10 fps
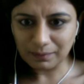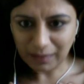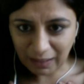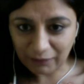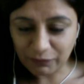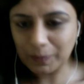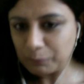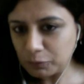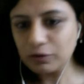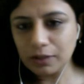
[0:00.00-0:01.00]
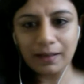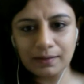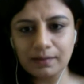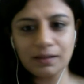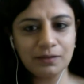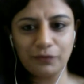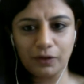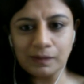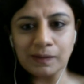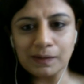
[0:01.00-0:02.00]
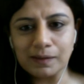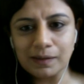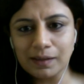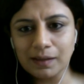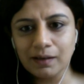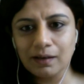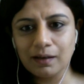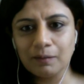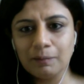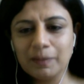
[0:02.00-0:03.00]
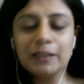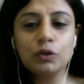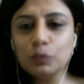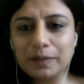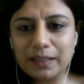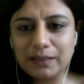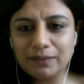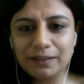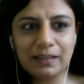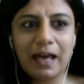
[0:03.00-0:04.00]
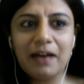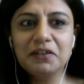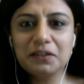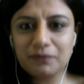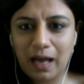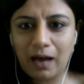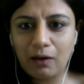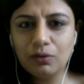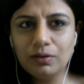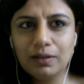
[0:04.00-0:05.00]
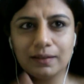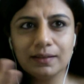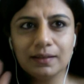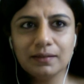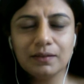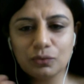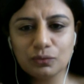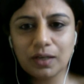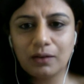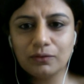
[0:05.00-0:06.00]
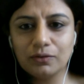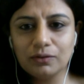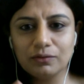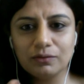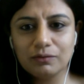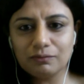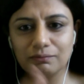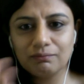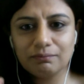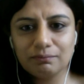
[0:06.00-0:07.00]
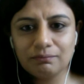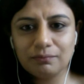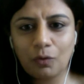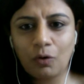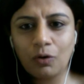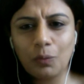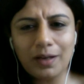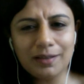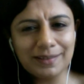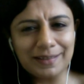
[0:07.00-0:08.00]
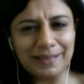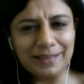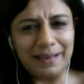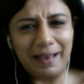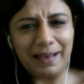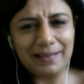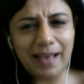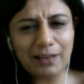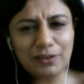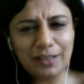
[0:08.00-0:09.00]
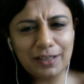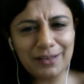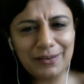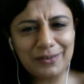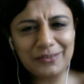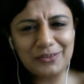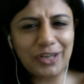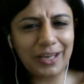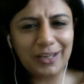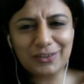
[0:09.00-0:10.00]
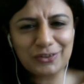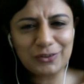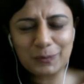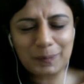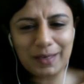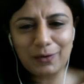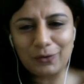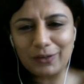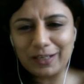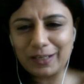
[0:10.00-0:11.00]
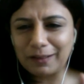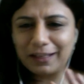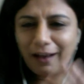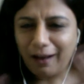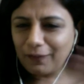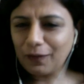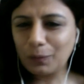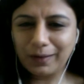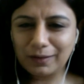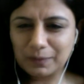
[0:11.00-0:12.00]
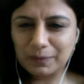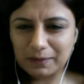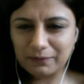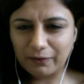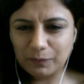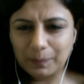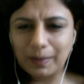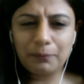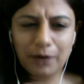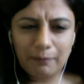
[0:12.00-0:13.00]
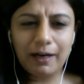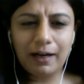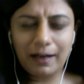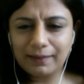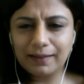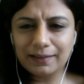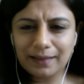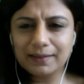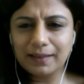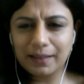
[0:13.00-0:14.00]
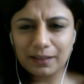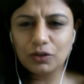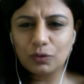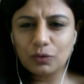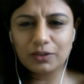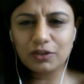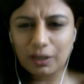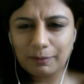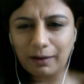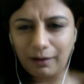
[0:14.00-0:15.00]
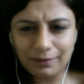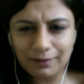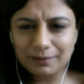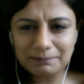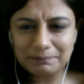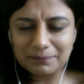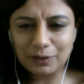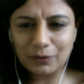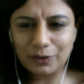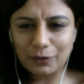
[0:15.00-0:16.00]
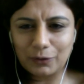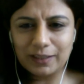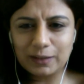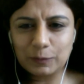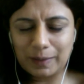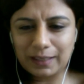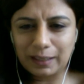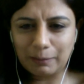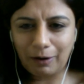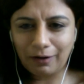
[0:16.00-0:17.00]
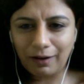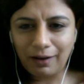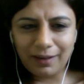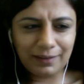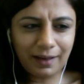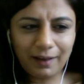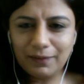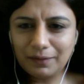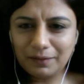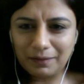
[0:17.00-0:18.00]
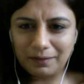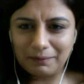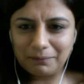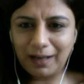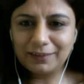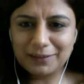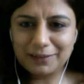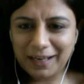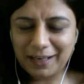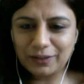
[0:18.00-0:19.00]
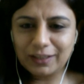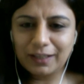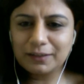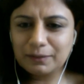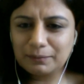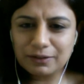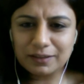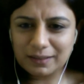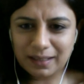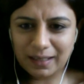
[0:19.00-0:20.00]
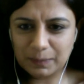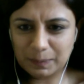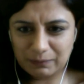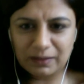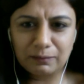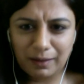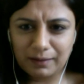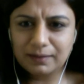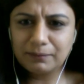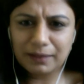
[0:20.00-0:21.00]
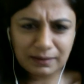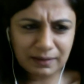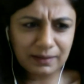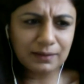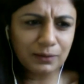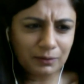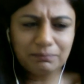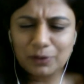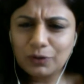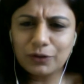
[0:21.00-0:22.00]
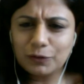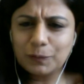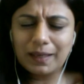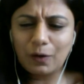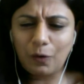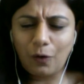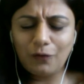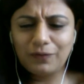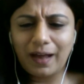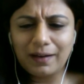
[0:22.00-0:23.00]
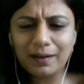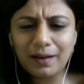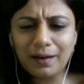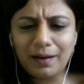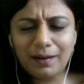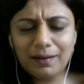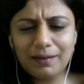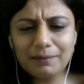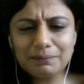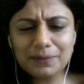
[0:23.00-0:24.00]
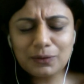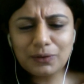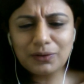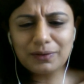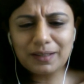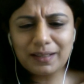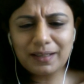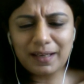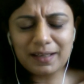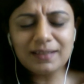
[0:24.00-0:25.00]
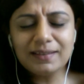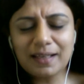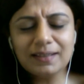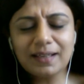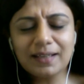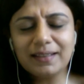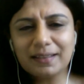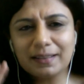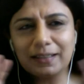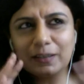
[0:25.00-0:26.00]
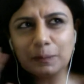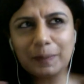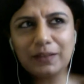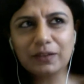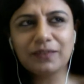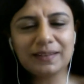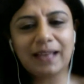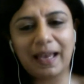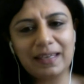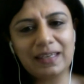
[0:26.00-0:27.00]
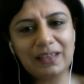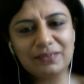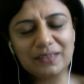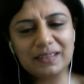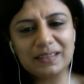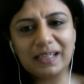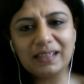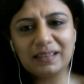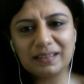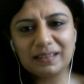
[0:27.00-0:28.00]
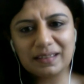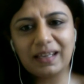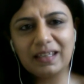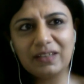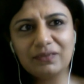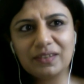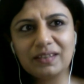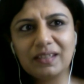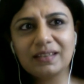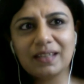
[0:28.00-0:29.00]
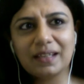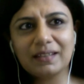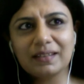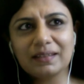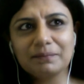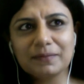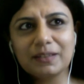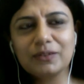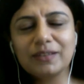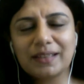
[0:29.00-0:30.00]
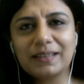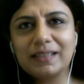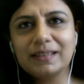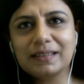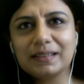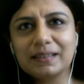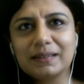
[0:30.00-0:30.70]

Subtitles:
AFSPA brutalized us first. But they do believe that the narrative now, let's say since 2000 onwards, has actually changed to speak only about the other victims of AFSPA. And primarily, I think that's a hint towards Sharmila, that you're only speaking about the other side, or the other community that has been victimized, the Maitais, or you're speaking of that. So, in a sense, I think it speaks of the psyche of this state, that that sees